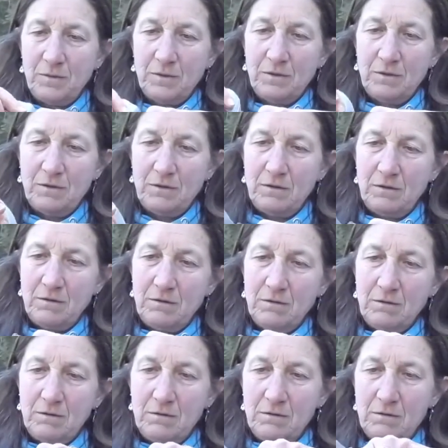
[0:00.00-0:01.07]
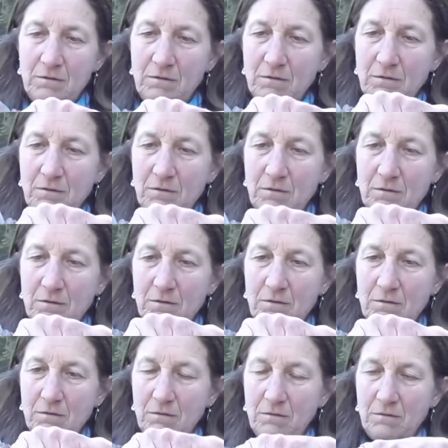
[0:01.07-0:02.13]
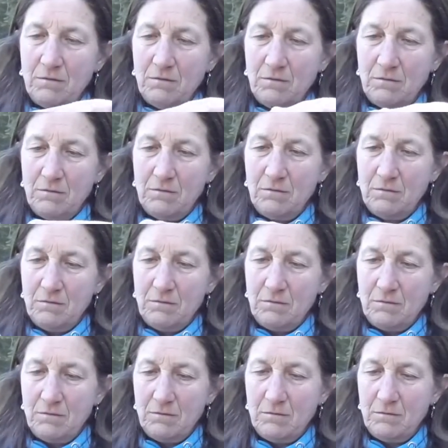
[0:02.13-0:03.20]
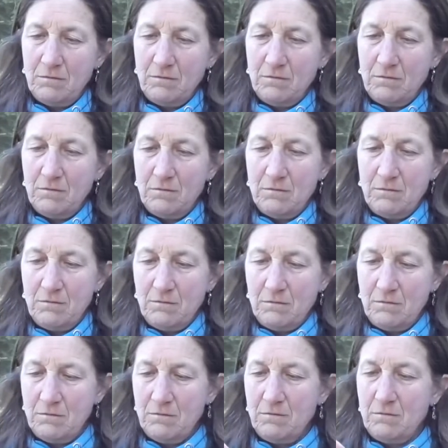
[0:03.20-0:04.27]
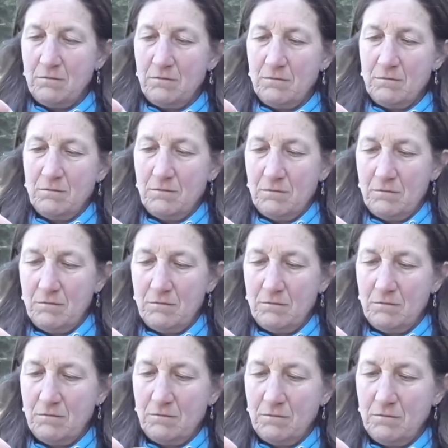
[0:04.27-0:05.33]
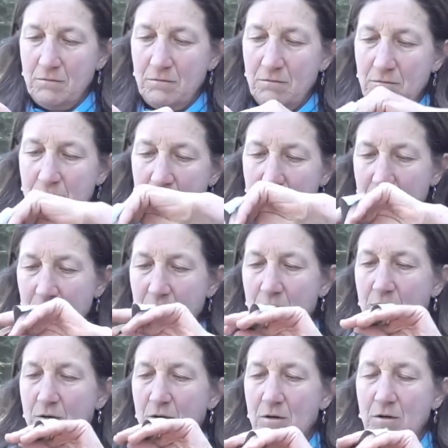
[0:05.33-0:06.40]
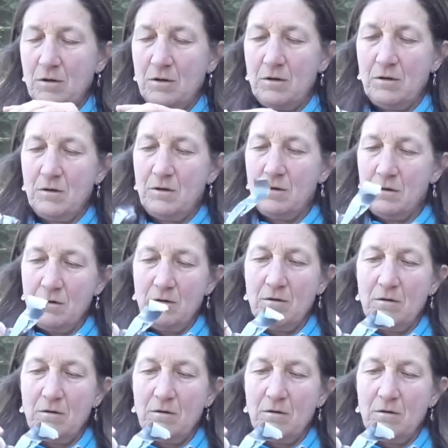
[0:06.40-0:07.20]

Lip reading: Nothing is said.